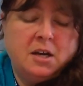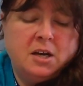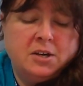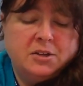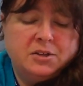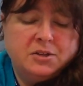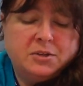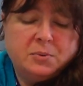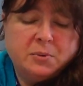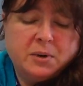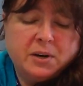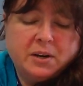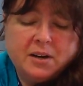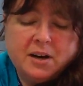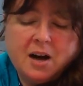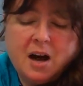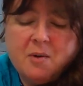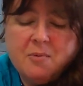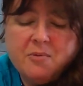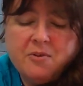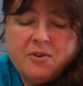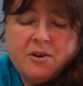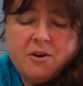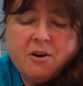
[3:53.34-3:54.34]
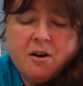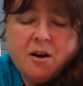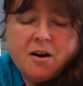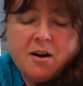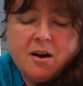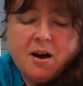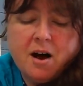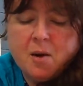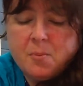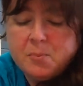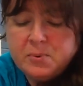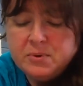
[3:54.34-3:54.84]
So we're going to cover a
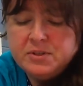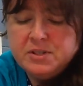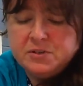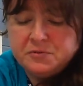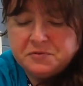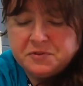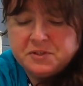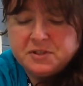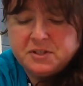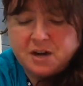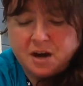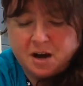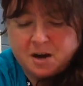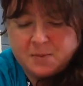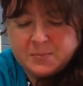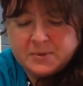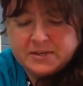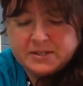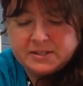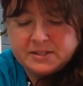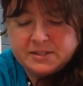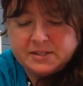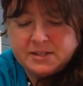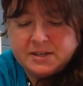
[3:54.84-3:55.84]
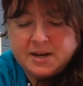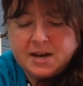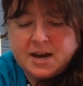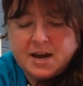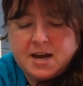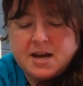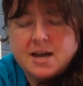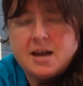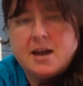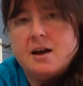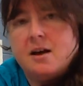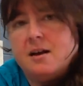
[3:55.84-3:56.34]
couple different topics
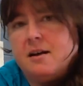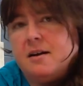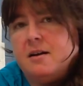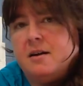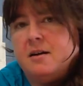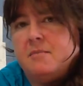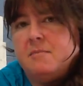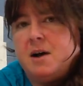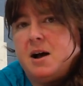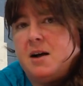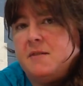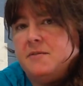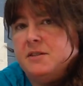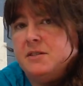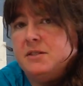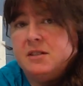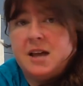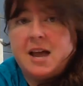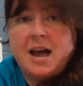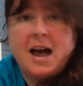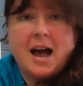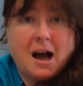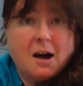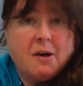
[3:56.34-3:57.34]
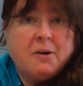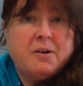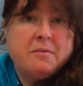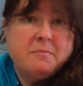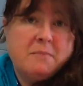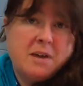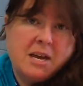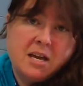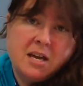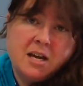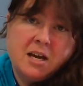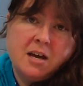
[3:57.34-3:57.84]
today. Obviously, how to
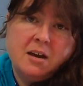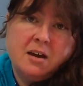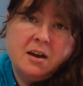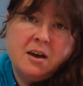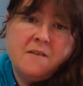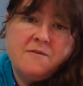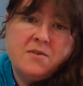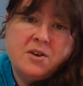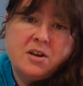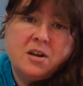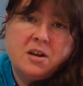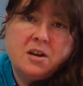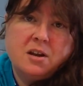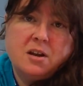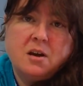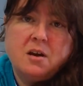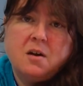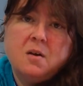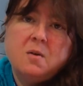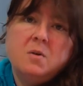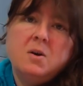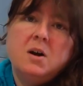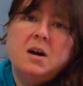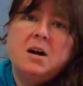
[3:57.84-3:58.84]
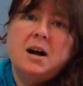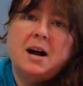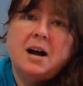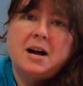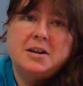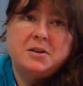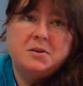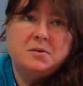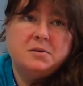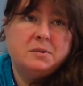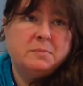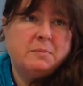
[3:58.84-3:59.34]
make a video. I
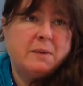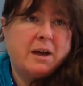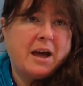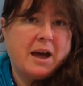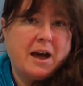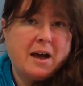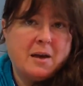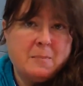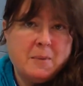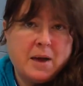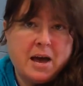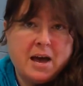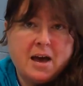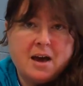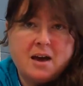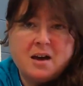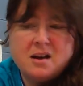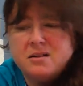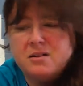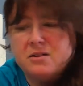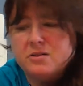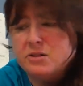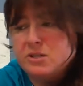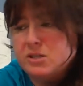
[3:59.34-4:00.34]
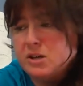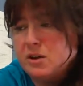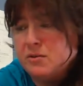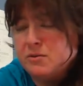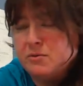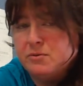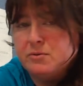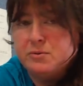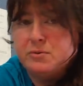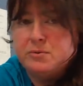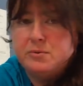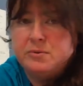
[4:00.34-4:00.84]
use my iPad. There's
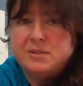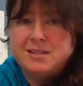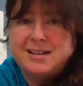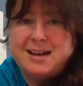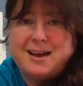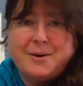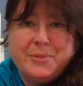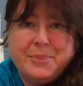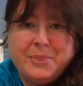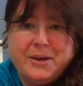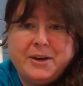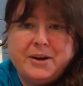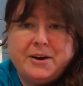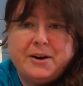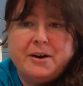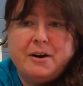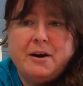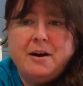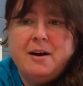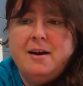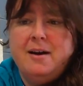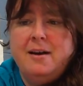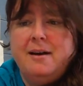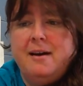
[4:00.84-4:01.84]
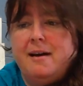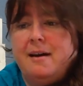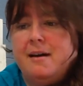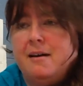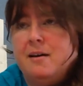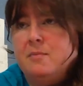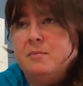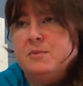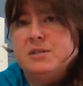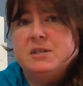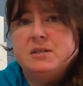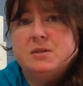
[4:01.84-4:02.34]
other tools out there.
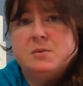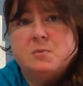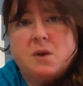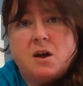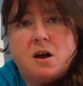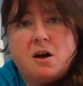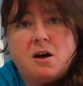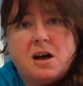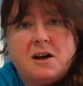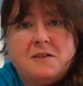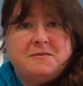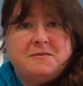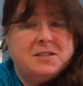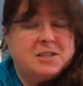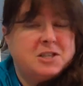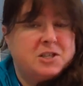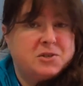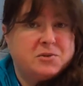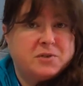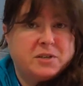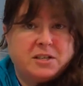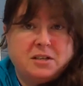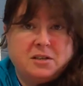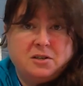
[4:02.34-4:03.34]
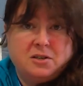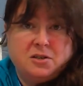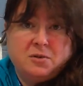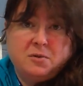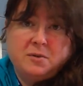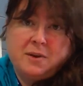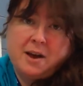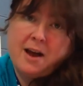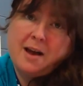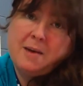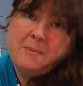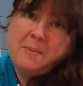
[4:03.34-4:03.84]
Since we all
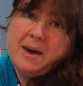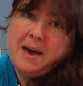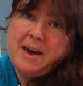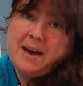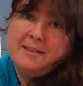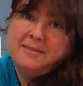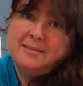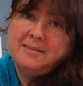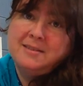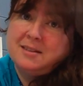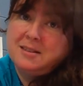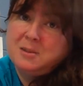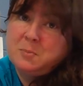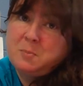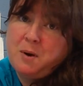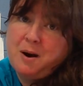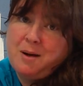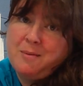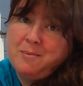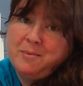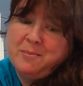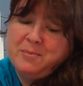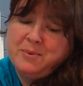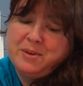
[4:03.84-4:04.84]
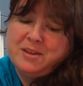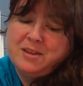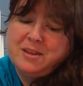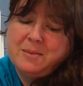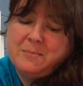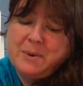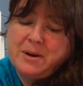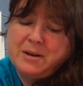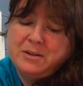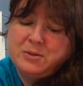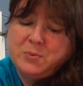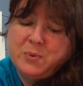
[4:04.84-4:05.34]
district-issued iPads, that's probably the
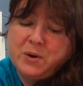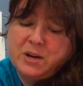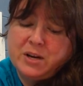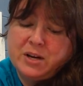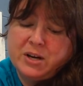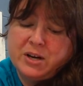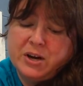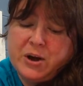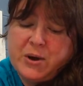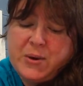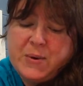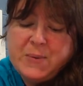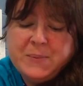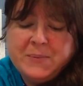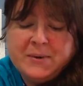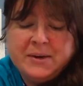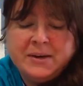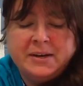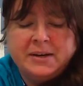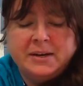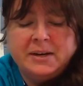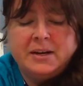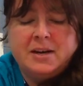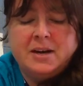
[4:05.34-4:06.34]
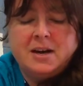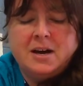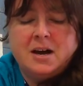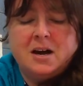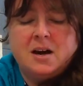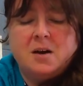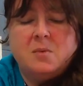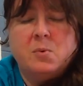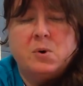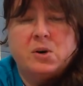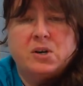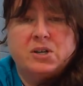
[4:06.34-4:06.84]
best way to go.
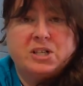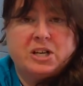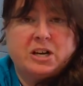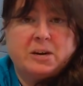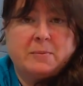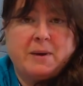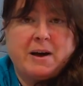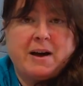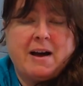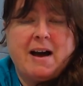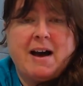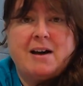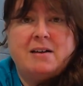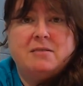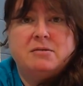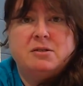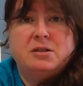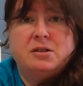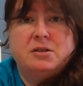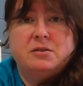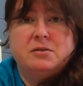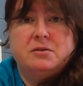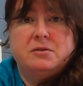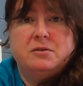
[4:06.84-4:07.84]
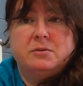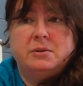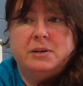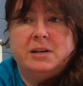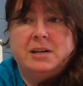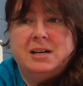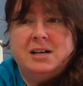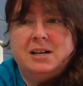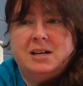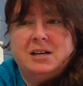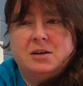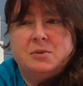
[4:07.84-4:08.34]
We're going to talk about
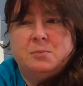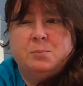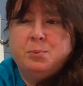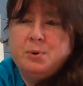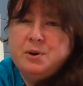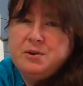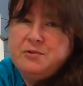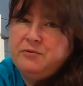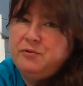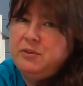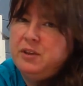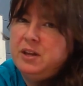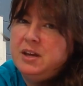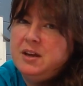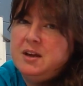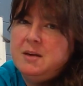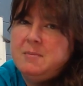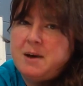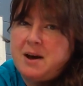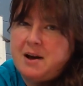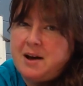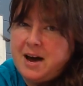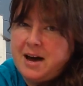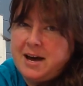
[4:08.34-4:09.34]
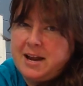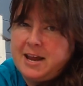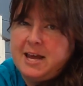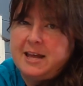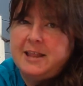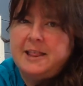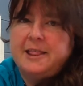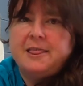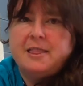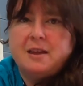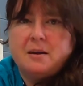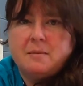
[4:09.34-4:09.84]
briefly about how to
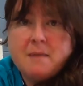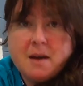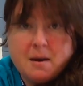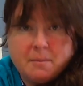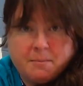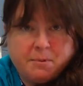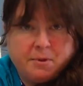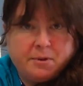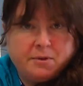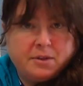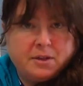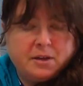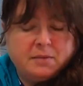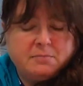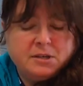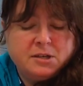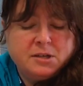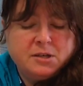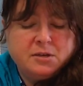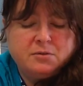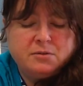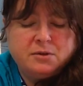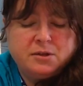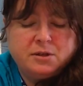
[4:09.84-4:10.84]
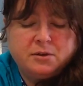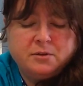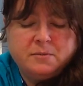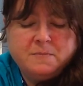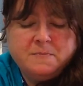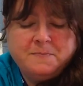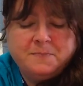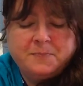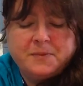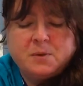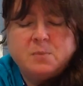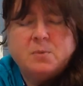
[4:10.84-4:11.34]
edit them, upload them to YouTube.
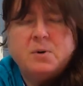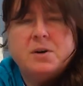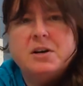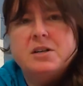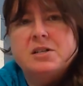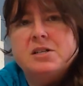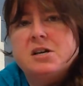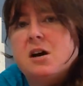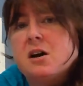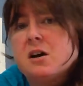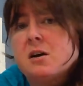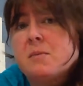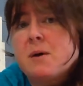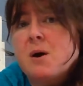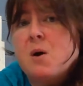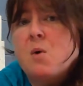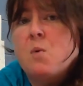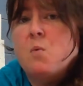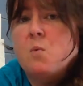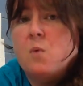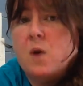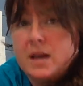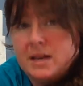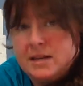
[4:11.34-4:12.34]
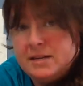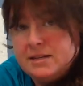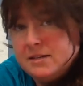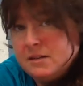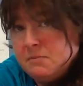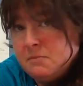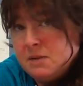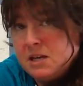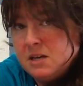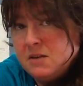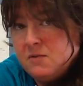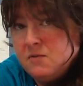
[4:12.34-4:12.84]
We're going to talk about when to
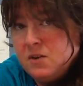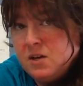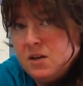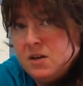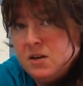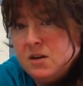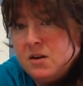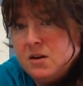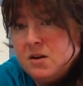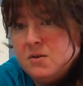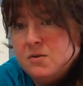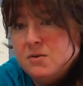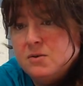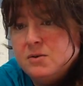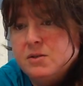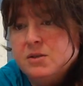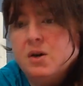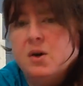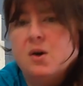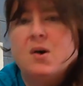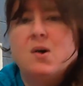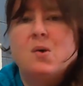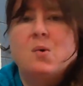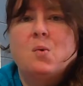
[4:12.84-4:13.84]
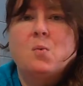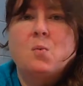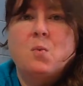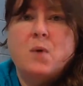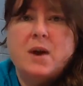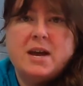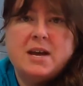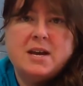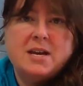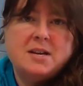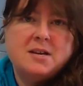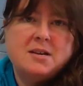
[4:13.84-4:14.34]
make videos,
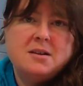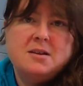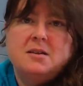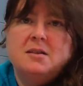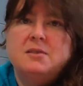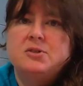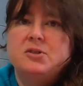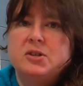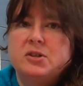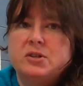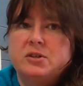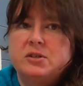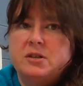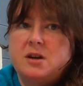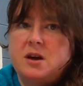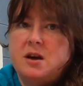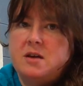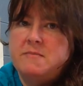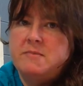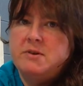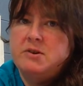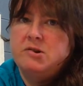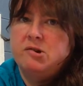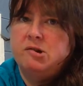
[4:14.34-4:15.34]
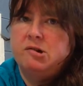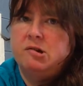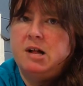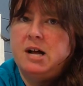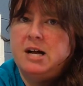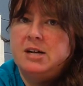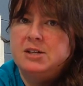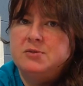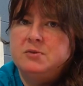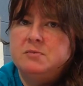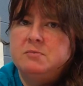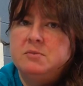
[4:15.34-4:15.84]
when it's a good time in your
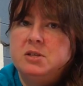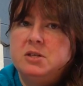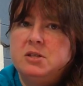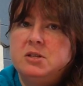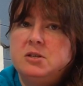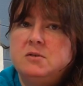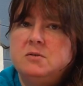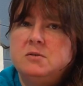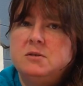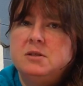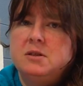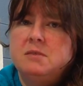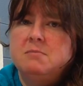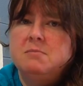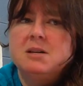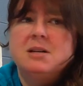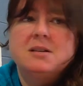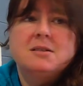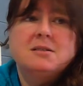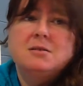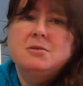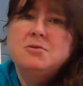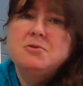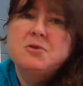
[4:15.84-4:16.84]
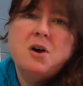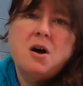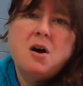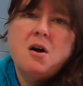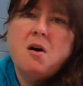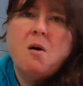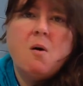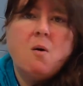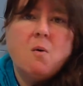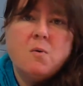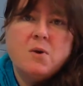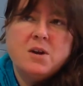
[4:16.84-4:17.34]
classroom to use them, because it's
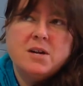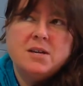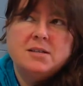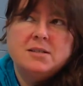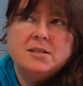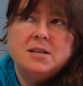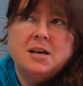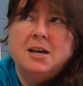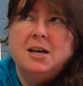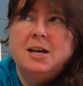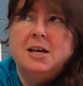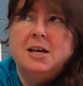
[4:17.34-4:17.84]
not always